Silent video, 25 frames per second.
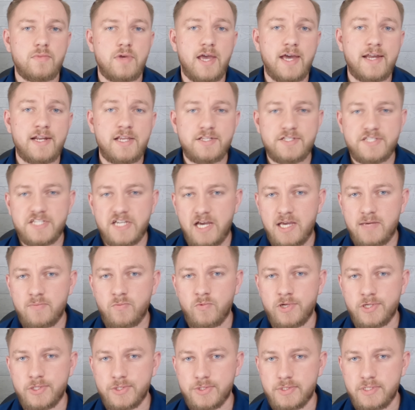Anytime
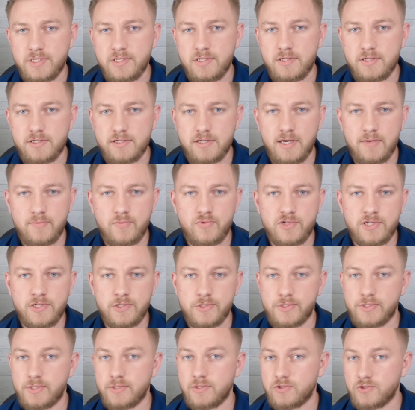we see a
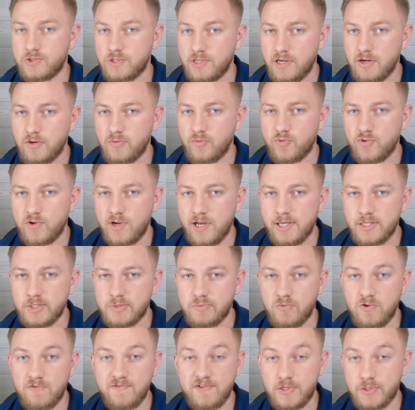company's share price
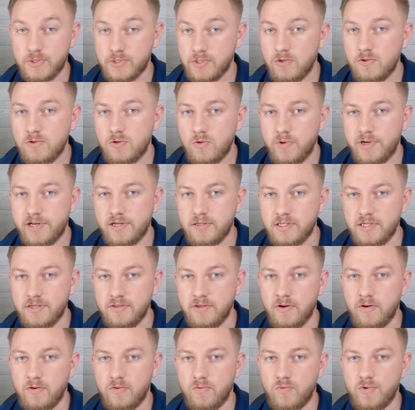moving so quickly,
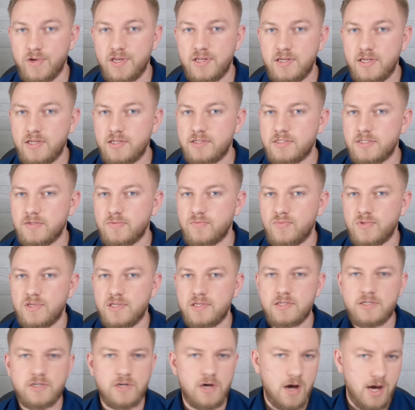though, we need to
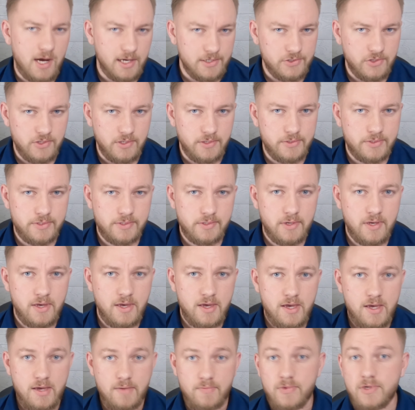be cautious
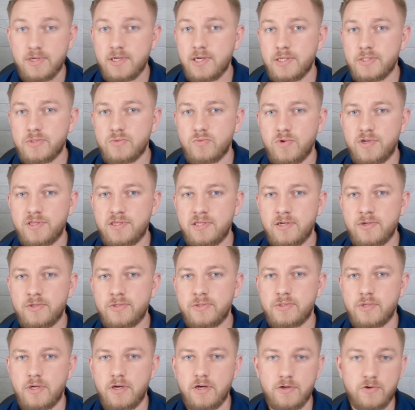because when
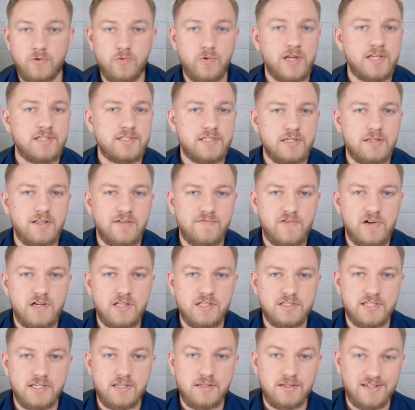there's a great deal of
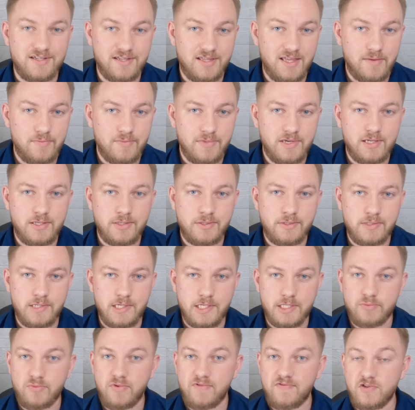volatility, that means
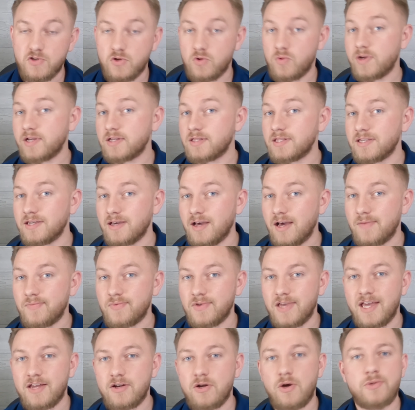it's moving quickly
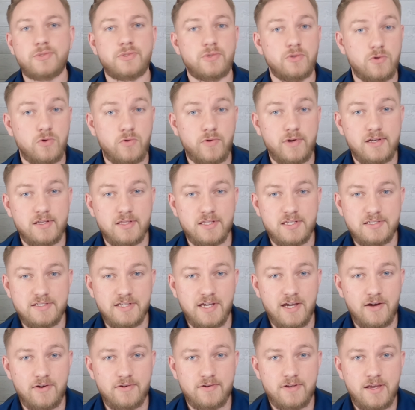up and also quickly
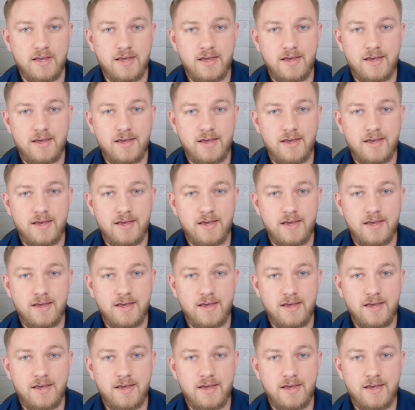down.